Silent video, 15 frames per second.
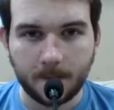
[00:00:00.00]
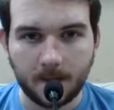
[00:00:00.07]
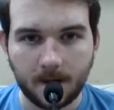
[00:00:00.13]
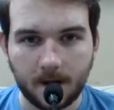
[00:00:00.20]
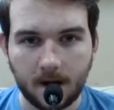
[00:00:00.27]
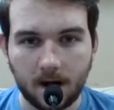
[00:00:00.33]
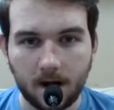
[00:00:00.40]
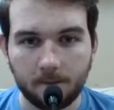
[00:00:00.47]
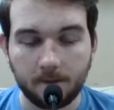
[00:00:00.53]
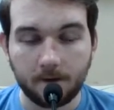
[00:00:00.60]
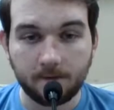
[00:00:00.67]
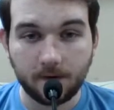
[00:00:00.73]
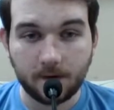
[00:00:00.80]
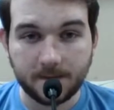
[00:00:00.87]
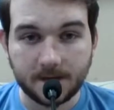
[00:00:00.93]

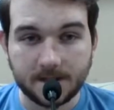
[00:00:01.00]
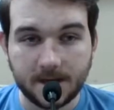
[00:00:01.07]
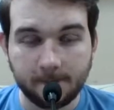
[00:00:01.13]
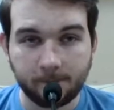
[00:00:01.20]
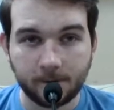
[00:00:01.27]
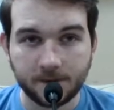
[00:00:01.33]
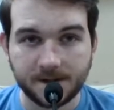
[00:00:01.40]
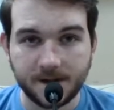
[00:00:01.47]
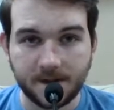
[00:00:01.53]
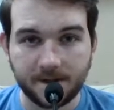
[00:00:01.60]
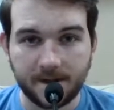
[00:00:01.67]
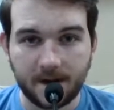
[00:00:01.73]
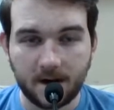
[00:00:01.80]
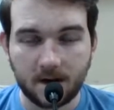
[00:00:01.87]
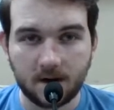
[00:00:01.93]
from the temples
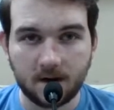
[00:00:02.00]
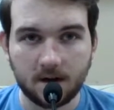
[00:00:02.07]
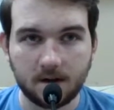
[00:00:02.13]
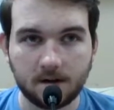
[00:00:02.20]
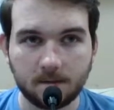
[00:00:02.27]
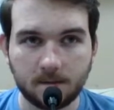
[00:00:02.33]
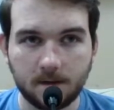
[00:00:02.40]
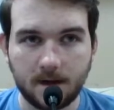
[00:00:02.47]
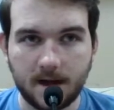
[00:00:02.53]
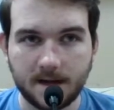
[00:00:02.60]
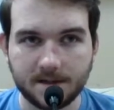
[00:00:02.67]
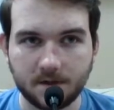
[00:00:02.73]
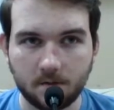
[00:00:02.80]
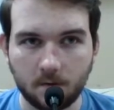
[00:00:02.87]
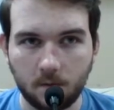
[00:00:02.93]
there
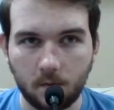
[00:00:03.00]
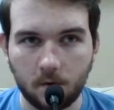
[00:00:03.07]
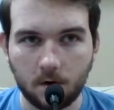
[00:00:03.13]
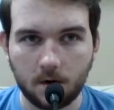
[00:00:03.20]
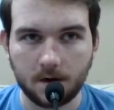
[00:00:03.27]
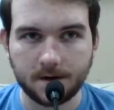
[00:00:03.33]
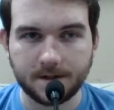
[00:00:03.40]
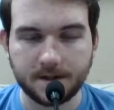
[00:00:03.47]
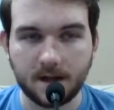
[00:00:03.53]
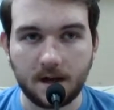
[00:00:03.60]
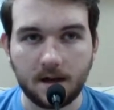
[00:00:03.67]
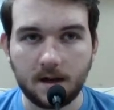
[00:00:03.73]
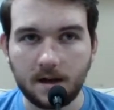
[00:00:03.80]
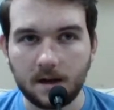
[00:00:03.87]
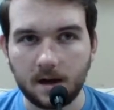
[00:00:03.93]
as a reward
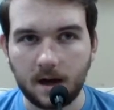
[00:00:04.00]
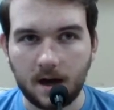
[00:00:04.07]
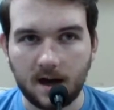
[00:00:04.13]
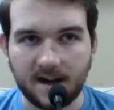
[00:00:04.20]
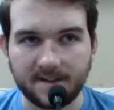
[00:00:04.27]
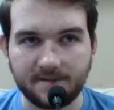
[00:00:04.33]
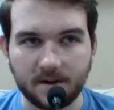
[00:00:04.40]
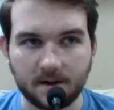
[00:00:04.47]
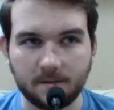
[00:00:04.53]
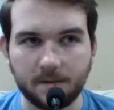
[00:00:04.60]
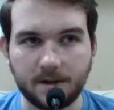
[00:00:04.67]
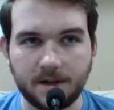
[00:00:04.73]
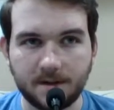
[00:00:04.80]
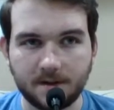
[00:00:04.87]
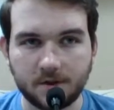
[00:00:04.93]
for
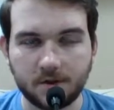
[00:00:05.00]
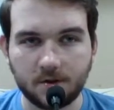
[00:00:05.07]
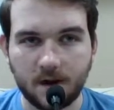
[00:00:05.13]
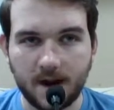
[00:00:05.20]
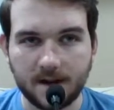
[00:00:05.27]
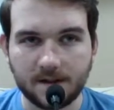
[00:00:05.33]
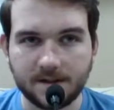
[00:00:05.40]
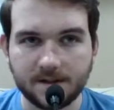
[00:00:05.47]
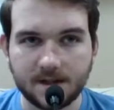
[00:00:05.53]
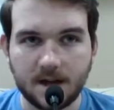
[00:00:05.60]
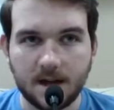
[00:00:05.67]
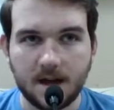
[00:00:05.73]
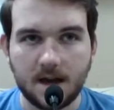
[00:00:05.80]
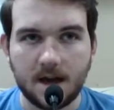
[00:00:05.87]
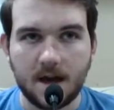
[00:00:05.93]
completing the trials.
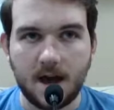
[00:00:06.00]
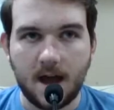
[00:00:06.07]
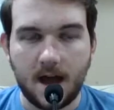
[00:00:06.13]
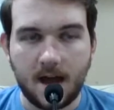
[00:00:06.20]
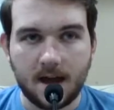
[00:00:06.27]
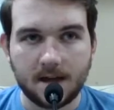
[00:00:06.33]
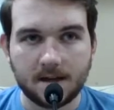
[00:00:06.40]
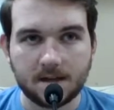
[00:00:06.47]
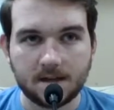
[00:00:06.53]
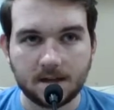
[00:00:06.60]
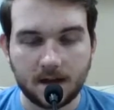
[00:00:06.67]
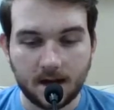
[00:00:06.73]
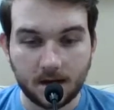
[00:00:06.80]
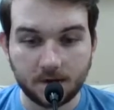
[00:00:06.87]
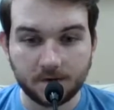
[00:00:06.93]
And
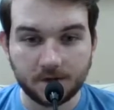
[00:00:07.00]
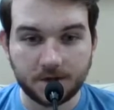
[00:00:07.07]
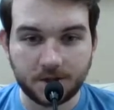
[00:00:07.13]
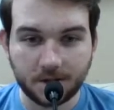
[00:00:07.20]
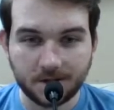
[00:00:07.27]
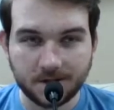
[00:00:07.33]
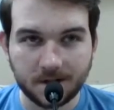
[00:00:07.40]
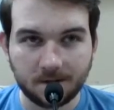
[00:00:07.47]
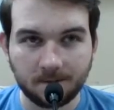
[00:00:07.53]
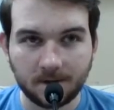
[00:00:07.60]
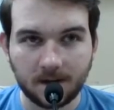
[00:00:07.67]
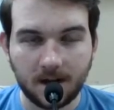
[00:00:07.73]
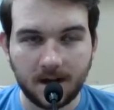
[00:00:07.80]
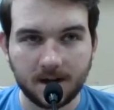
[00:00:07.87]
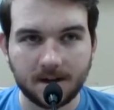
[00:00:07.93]
out of sheer dumb
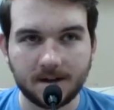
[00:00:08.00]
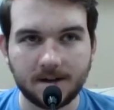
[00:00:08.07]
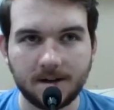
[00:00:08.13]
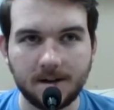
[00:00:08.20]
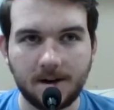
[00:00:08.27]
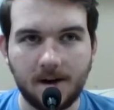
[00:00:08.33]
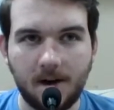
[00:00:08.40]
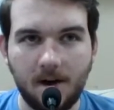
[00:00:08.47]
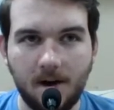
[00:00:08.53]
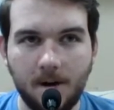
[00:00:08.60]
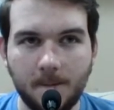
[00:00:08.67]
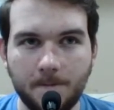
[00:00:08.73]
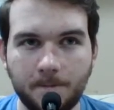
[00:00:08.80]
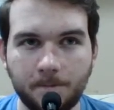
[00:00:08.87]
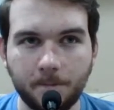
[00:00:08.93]
luck,
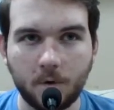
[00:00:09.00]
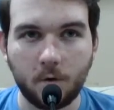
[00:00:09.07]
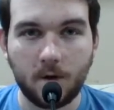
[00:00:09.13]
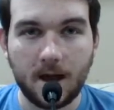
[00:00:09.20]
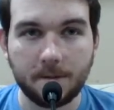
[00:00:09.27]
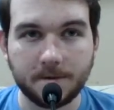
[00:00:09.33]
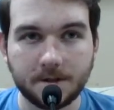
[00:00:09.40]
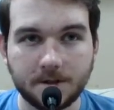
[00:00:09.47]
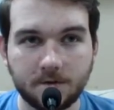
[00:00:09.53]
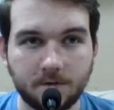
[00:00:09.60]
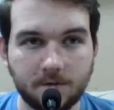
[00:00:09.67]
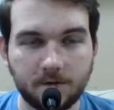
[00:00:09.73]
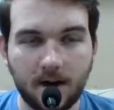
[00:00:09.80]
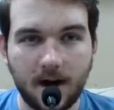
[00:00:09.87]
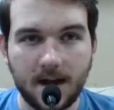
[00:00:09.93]
we happened to
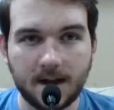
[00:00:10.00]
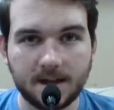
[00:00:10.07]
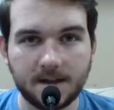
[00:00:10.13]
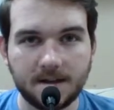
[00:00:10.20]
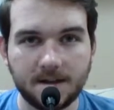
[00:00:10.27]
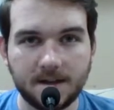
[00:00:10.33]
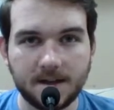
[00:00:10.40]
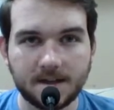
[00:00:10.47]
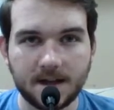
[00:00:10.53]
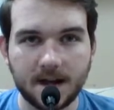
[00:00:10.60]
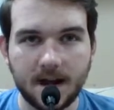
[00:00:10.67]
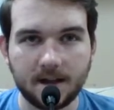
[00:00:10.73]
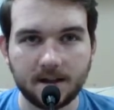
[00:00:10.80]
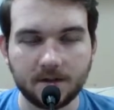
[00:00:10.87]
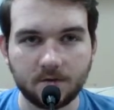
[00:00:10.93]
find this
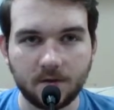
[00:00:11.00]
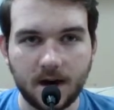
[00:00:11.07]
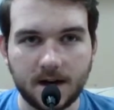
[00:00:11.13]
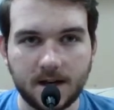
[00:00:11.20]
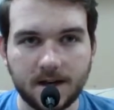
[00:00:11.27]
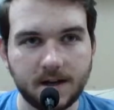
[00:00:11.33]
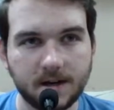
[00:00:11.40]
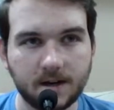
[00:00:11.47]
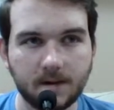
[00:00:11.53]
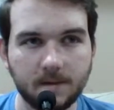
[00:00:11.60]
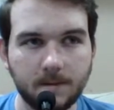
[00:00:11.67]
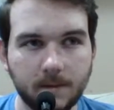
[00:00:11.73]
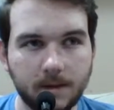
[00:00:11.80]
island right here.